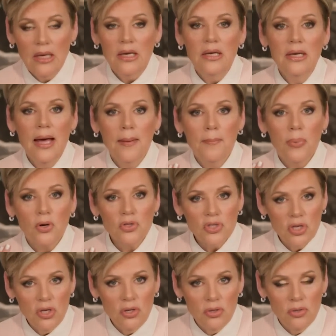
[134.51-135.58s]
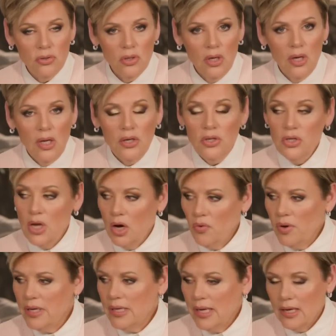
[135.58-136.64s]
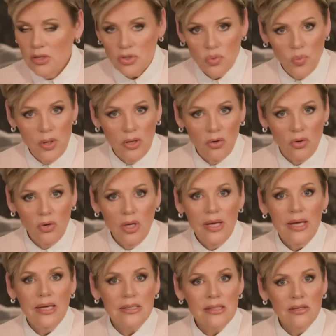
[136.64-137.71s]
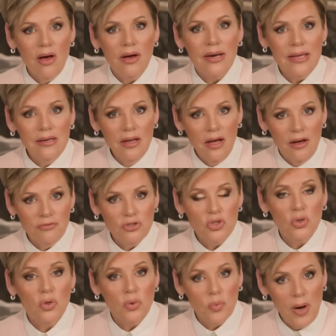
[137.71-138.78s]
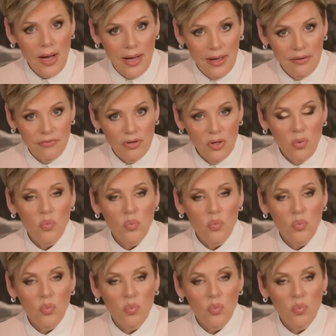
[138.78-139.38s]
Number two, knowing His will is not enough to arrive.